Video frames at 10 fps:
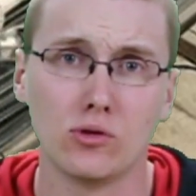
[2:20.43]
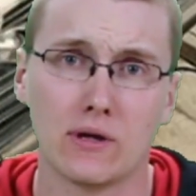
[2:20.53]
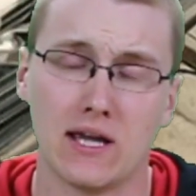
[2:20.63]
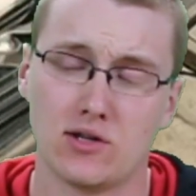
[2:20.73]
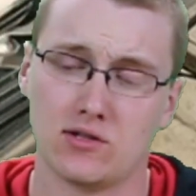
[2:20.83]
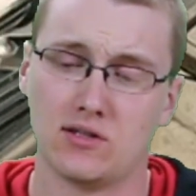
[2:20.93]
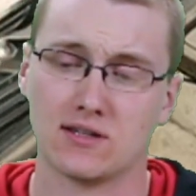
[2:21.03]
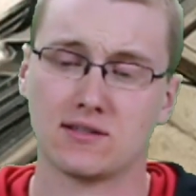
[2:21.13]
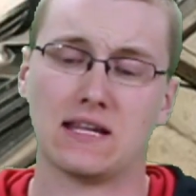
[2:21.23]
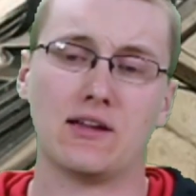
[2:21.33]
location
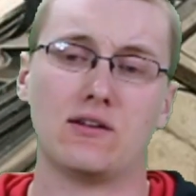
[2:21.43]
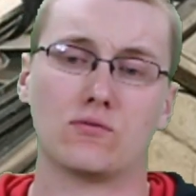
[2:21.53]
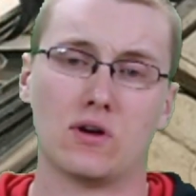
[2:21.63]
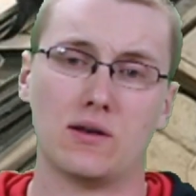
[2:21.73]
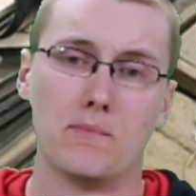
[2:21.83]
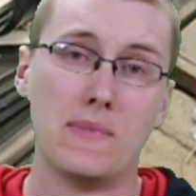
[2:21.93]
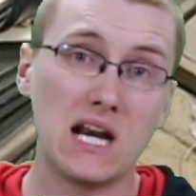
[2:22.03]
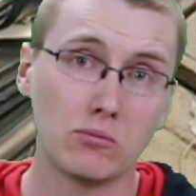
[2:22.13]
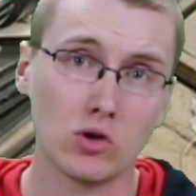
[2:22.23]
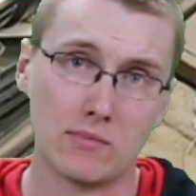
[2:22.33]
does allow you to run
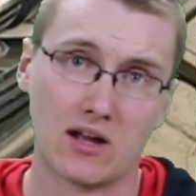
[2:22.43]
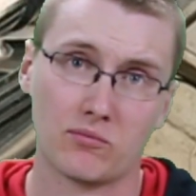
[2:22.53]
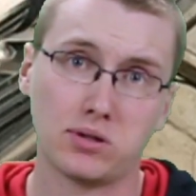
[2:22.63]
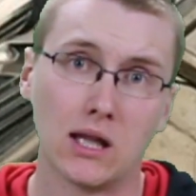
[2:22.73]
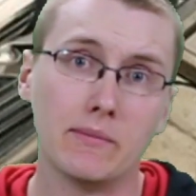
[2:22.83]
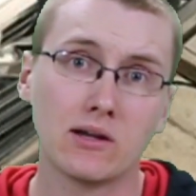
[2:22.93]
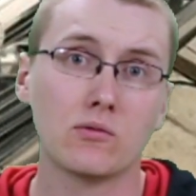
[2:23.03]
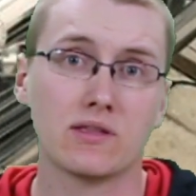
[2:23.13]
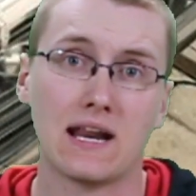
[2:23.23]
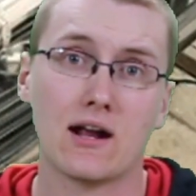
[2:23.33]
minimal amount of plumbing
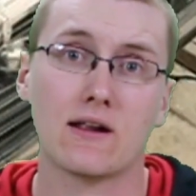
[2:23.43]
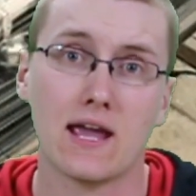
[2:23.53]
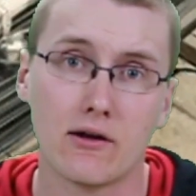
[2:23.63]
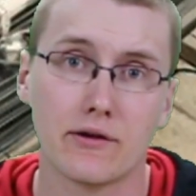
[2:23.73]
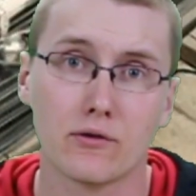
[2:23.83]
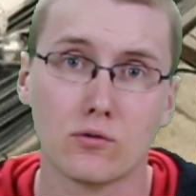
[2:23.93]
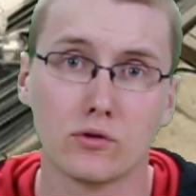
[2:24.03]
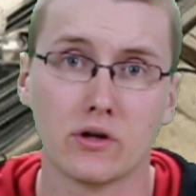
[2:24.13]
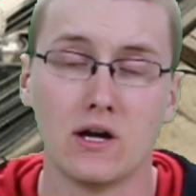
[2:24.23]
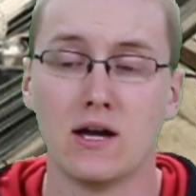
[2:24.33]
with an air-to-air -air
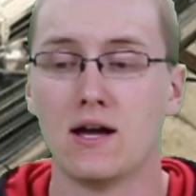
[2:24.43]
intercooler,